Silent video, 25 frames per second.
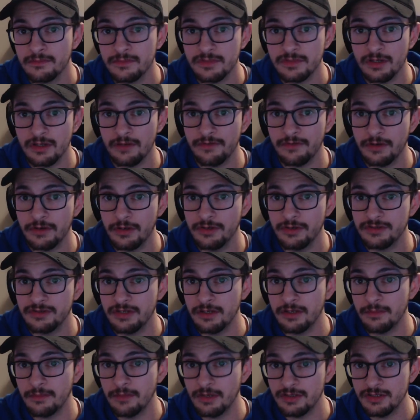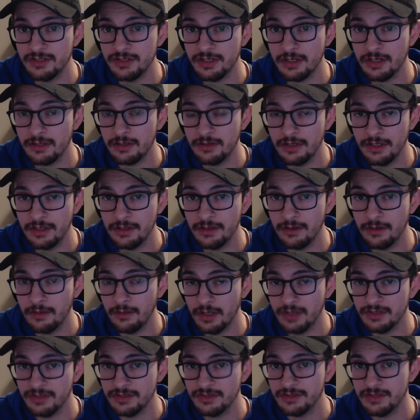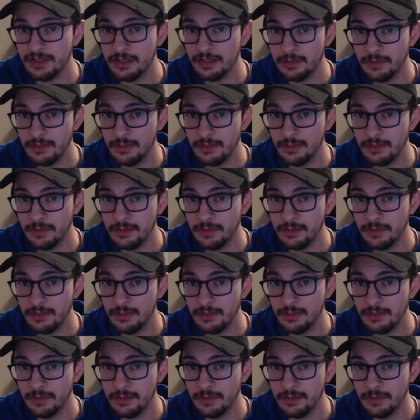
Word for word: So if you're using emergency, uh, emergency